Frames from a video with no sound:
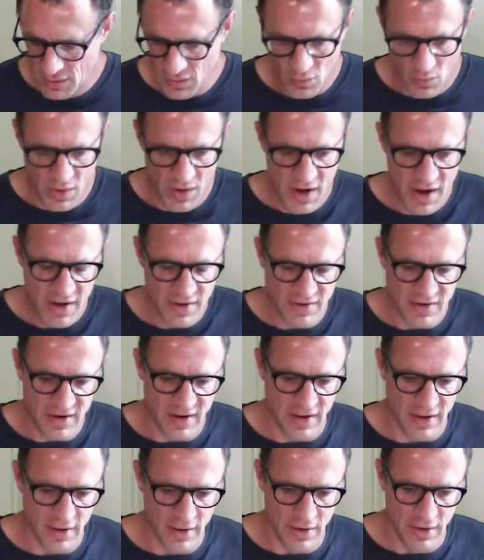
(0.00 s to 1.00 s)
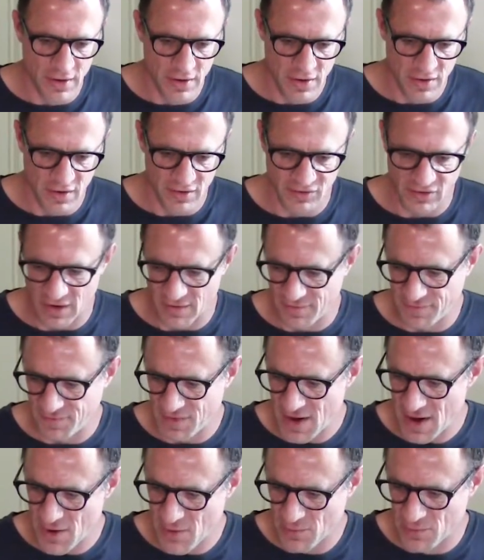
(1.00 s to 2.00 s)
what I did is I
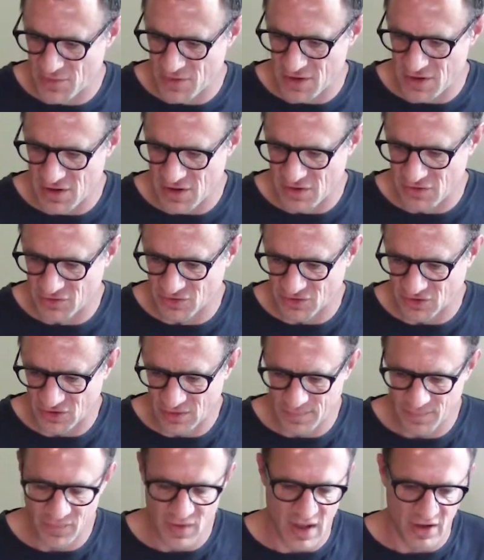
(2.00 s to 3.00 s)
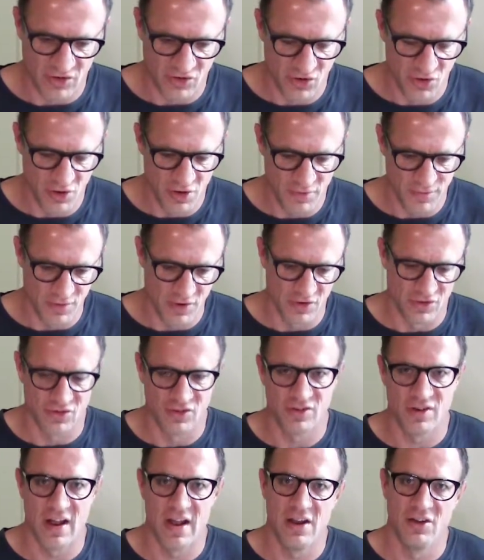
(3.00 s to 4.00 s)
found these at two different
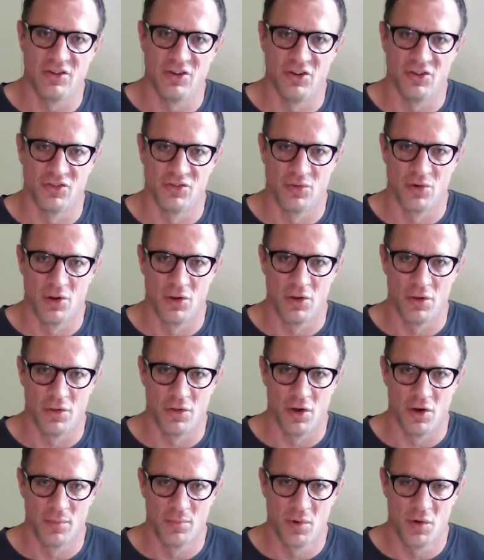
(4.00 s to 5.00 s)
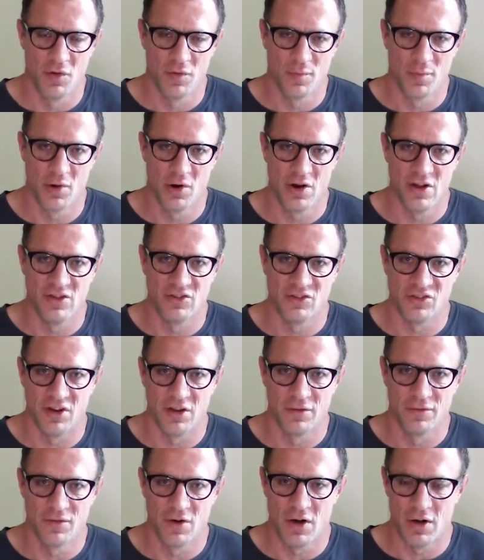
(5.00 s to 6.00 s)
stages really. They were both pretty
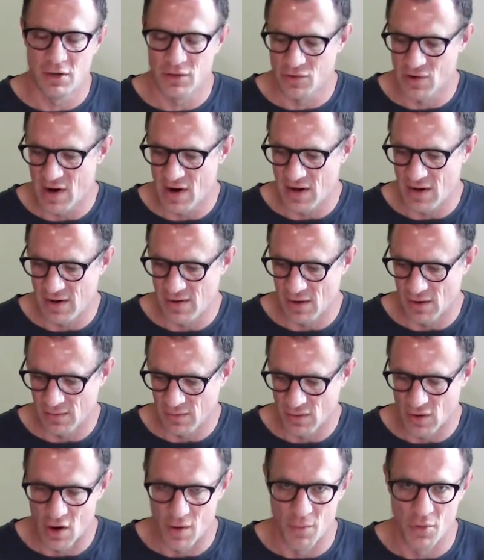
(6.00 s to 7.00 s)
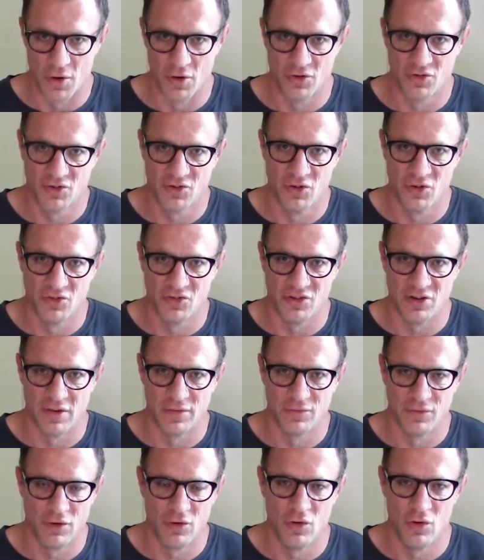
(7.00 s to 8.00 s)
stiff already, almost too
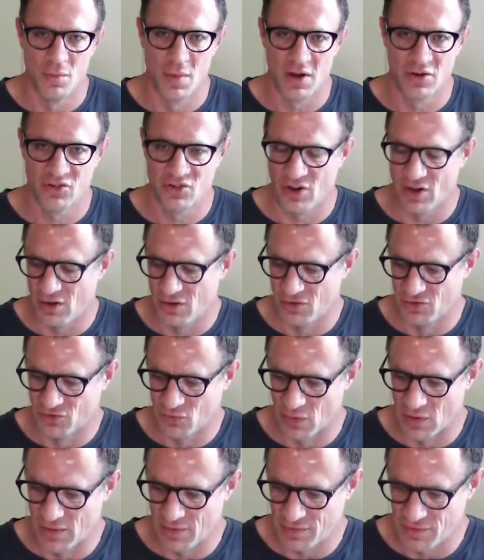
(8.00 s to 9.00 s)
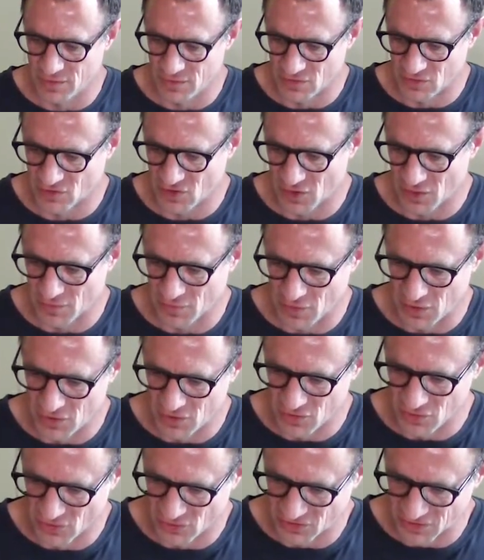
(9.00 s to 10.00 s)
stiff to do much else with, and certainly
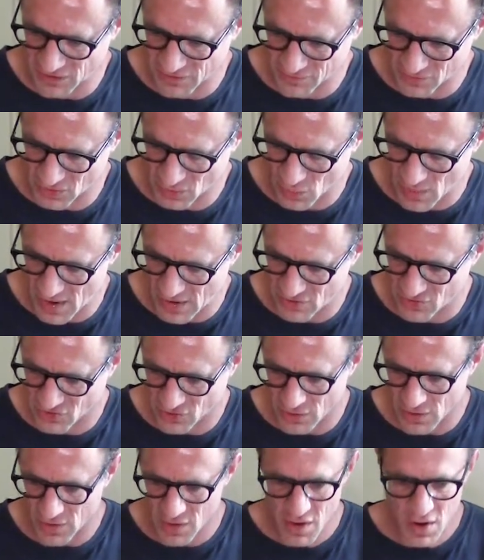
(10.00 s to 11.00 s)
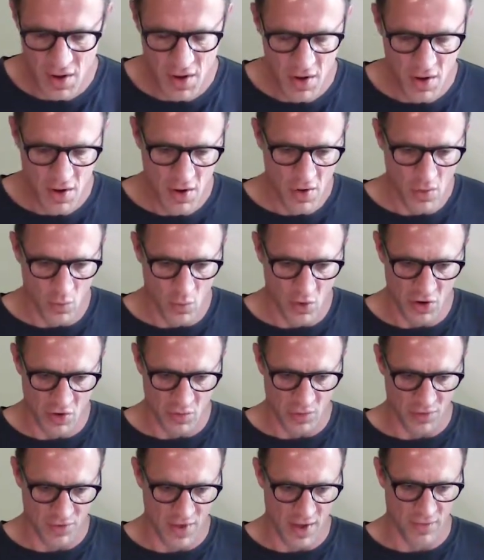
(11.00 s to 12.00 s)
too stiff to wedge or work
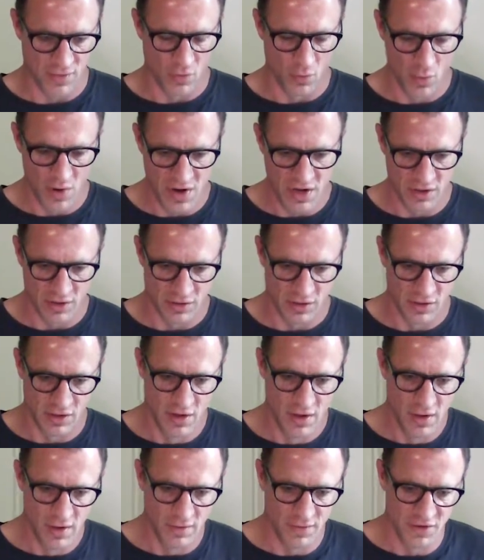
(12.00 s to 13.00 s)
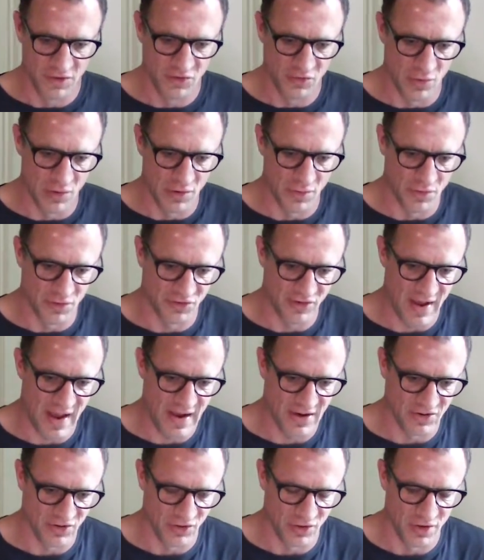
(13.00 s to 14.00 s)
with on the wheel. This one was
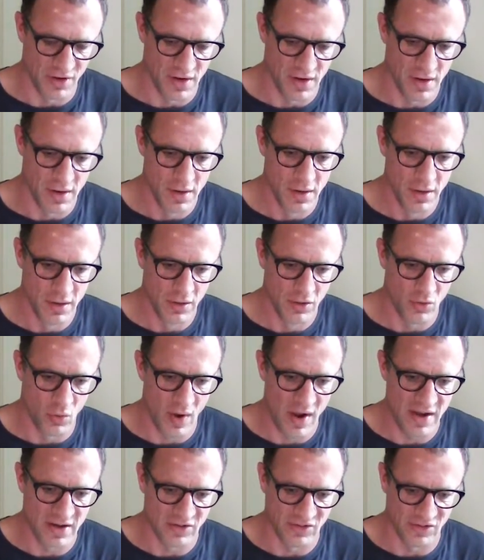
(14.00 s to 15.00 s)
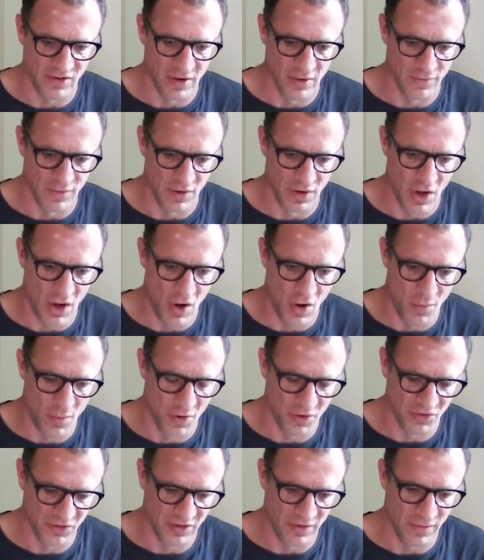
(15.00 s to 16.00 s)
actually quite stiff and
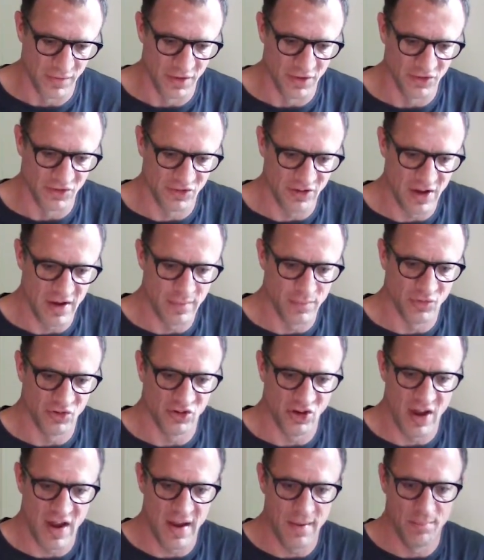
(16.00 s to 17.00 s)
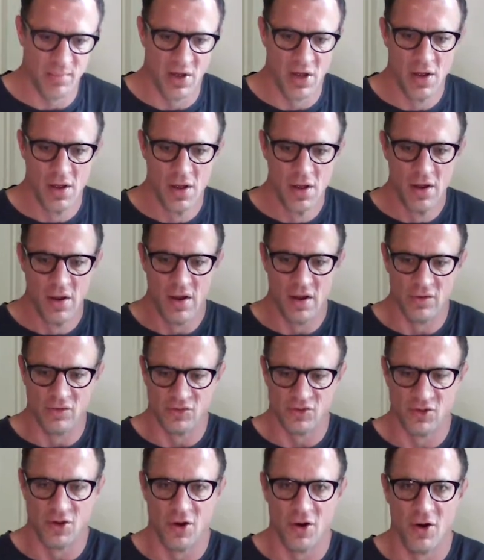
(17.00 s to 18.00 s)
almost in this same shape, and
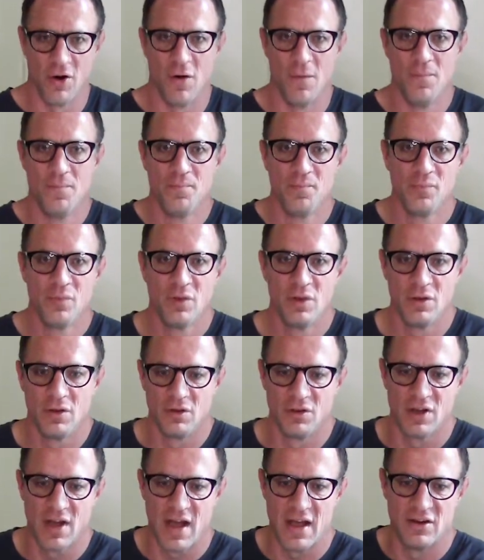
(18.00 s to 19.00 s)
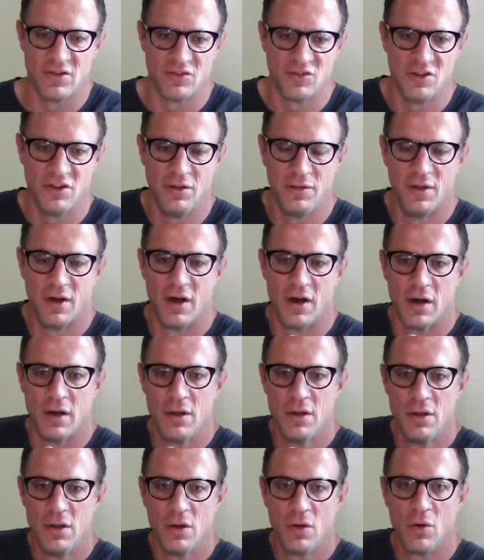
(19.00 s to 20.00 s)
so you can kind of see
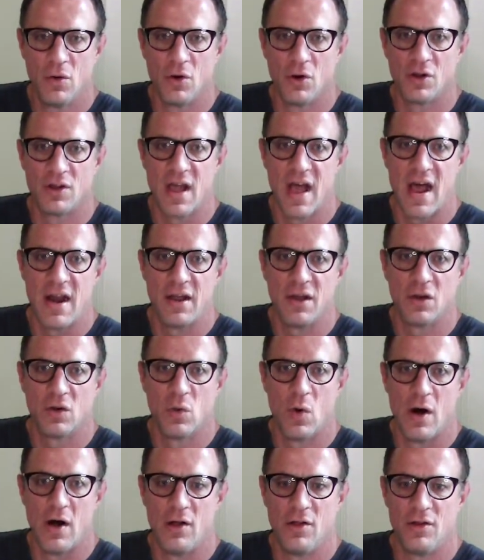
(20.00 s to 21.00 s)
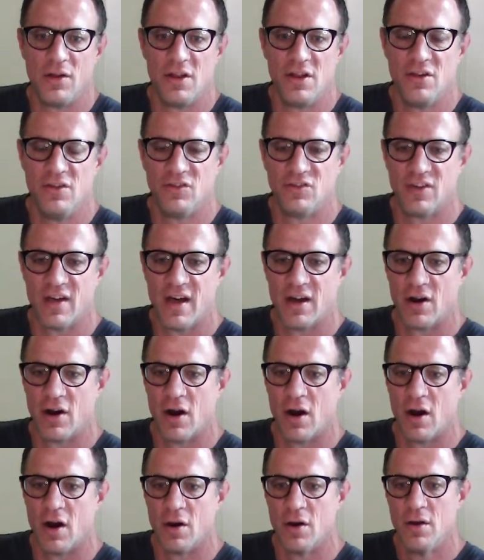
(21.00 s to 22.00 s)
the organic qualities that
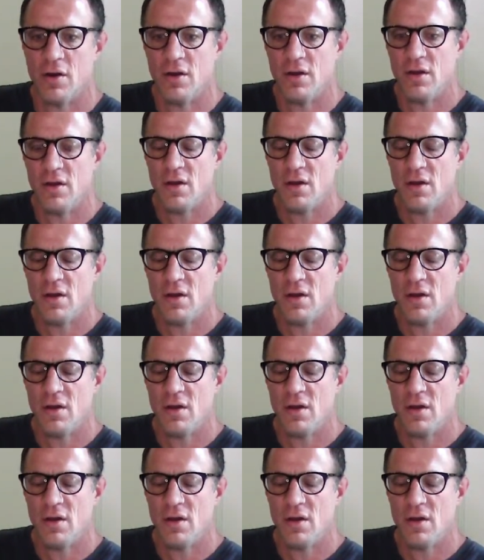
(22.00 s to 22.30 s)
are